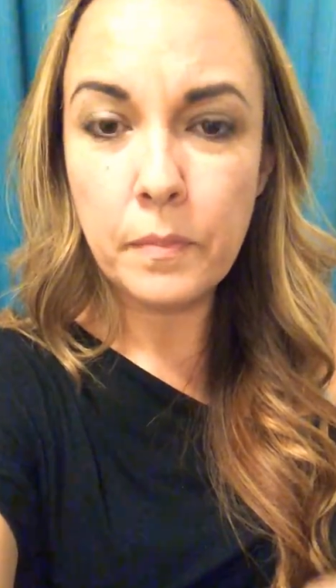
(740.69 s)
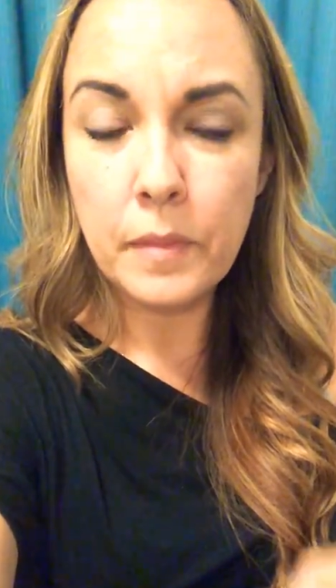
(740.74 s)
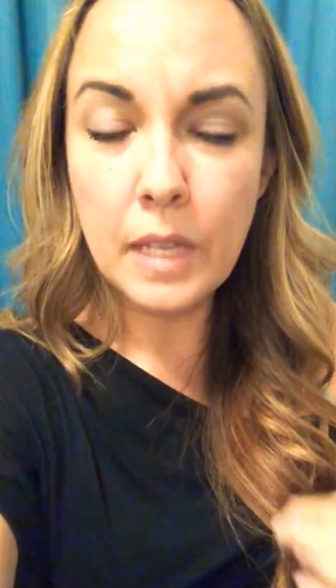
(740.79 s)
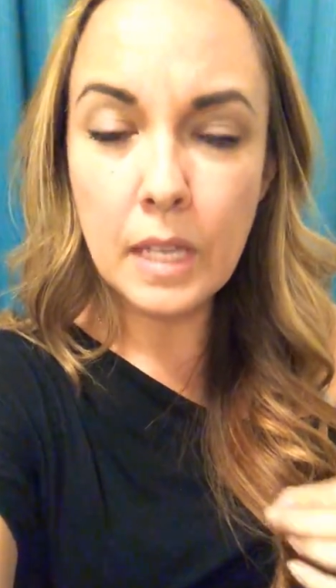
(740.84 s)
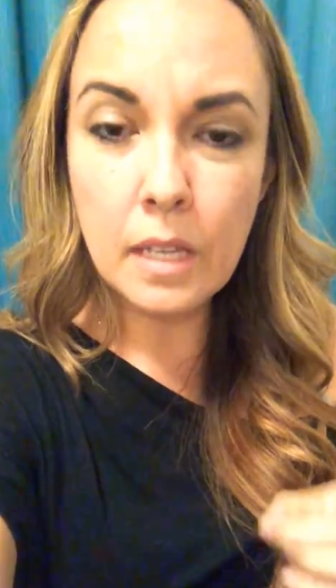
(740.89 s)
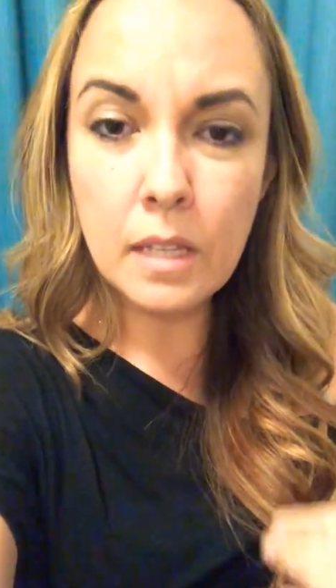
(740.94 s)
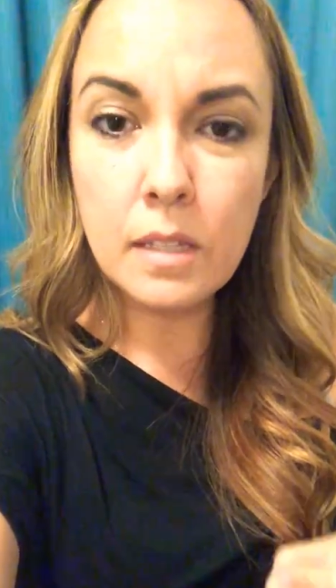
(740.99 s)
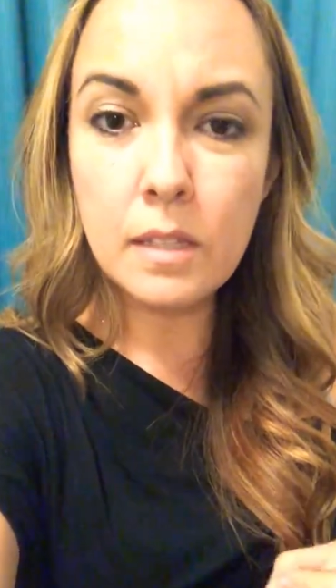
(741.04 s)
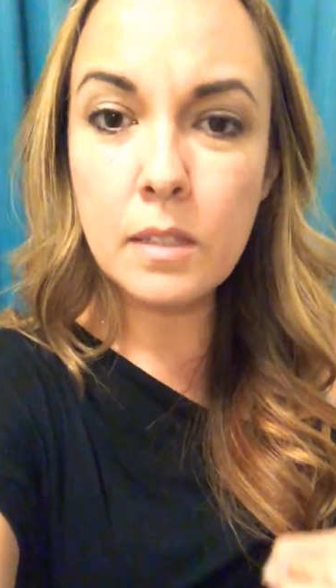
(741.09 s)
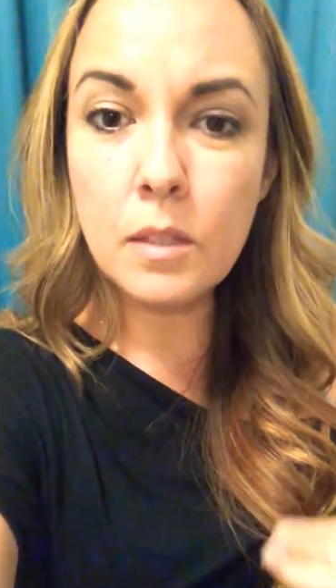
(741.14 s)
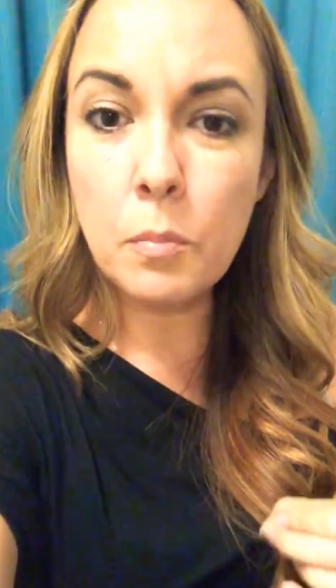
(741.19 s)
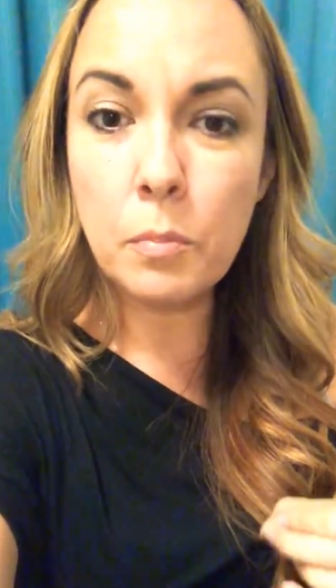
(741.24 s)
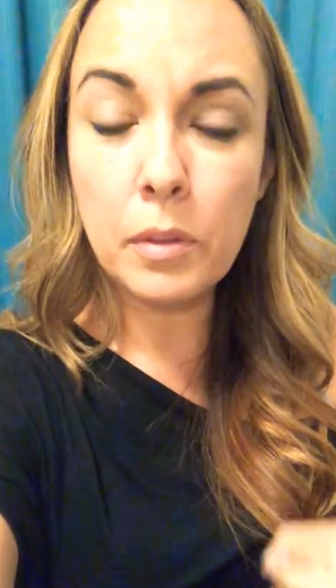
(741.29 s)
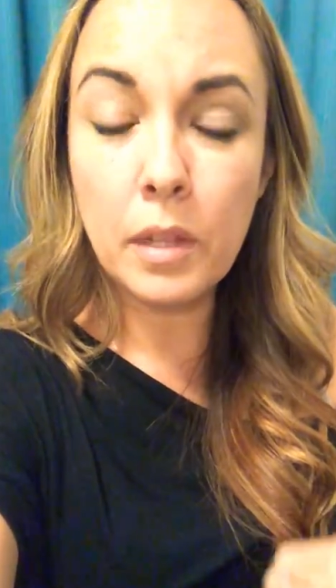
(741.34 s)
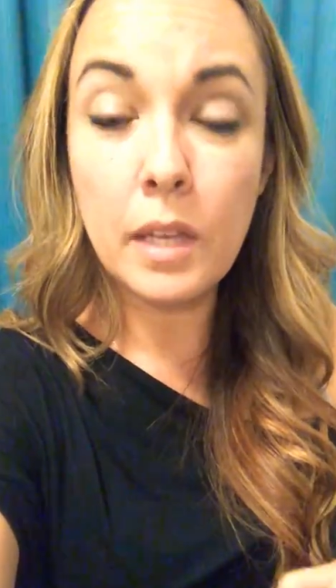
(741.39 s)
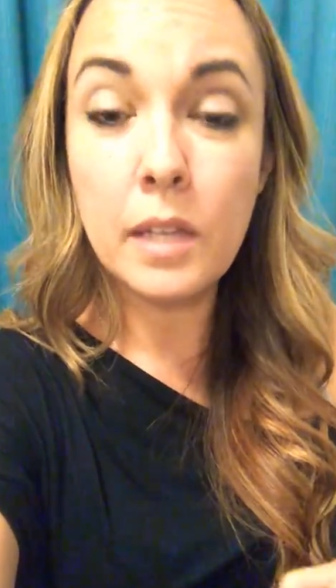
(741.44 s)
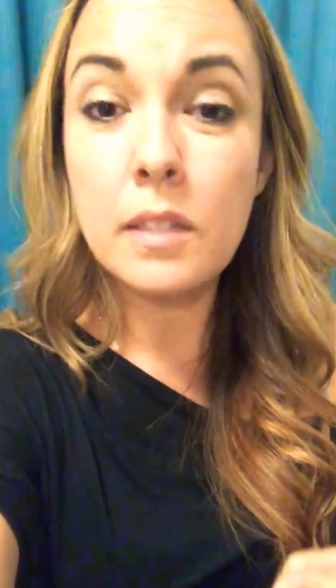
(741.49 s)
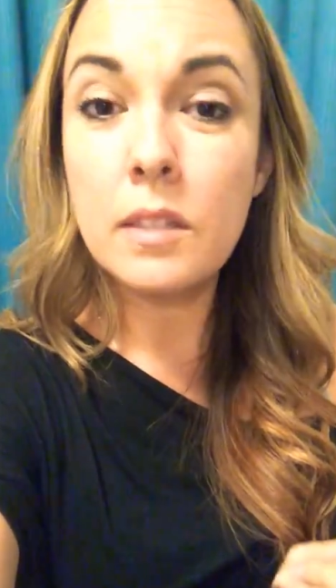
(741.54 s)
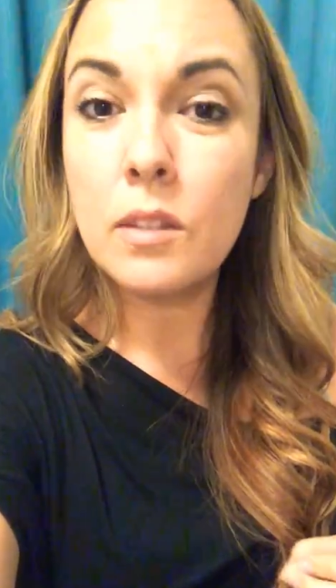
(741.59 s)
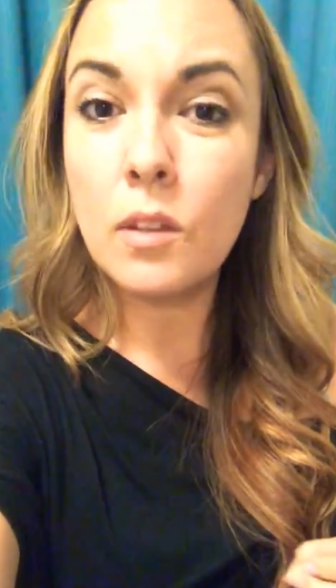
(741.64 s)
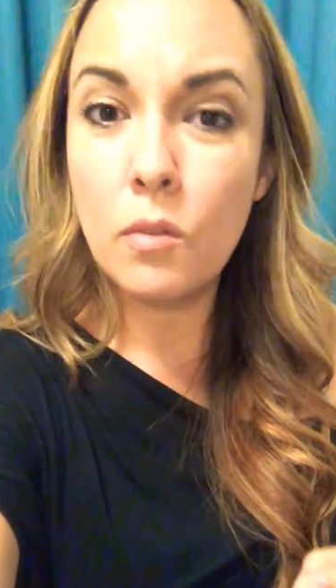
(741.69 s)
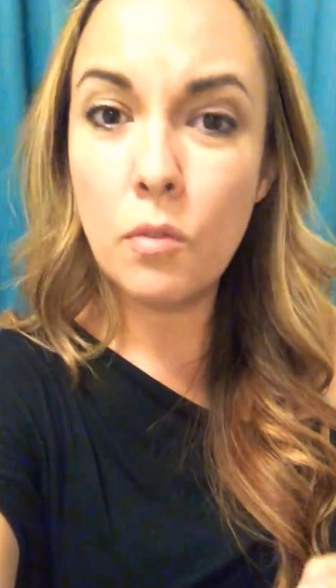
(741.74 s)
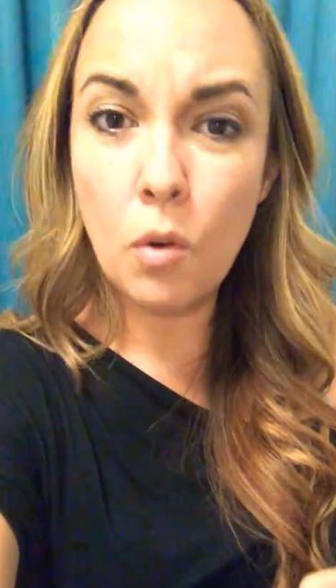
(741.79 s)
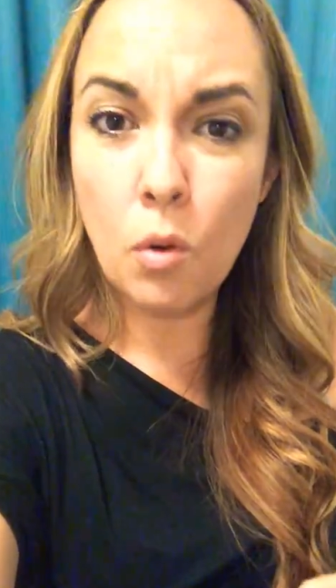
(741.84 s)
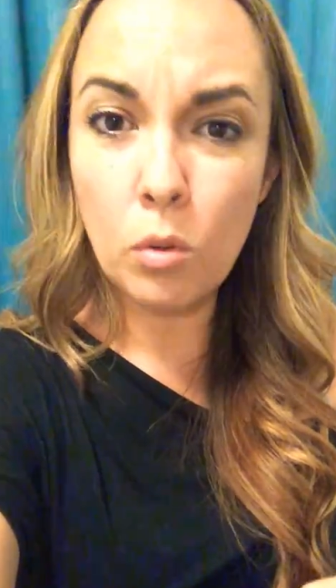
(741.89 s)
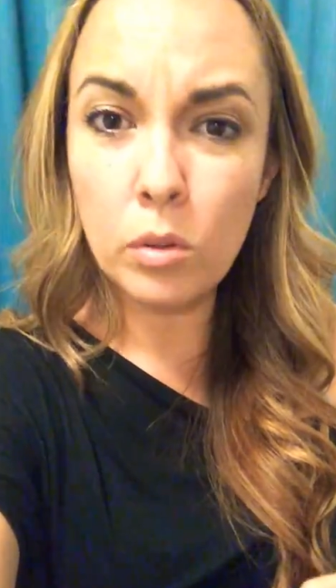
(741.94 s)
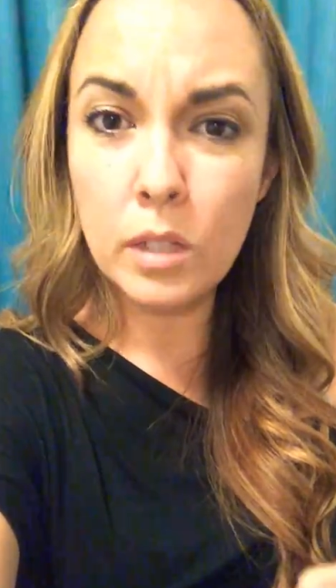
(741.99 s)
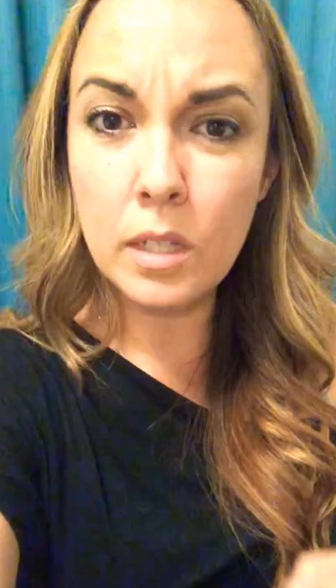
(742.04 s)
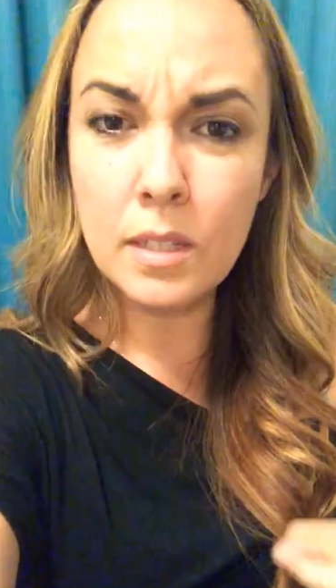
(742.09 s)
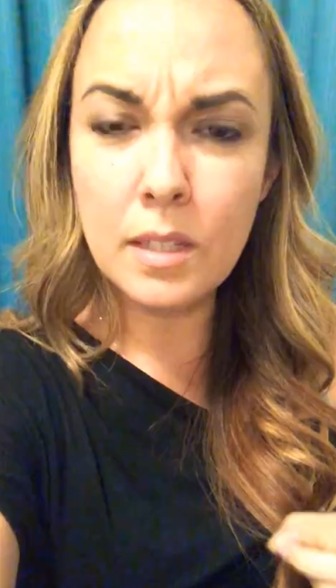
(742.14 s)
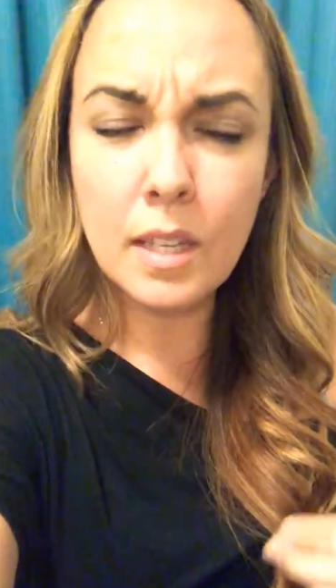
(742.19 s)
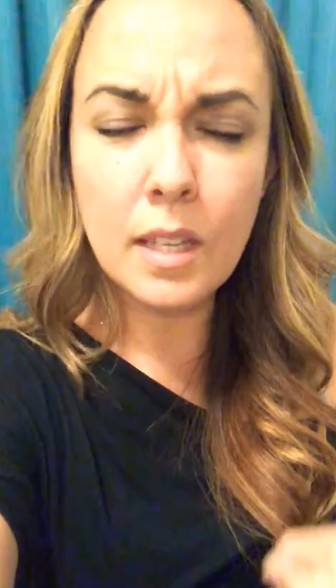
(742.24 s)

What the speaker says: is the place of wholeness,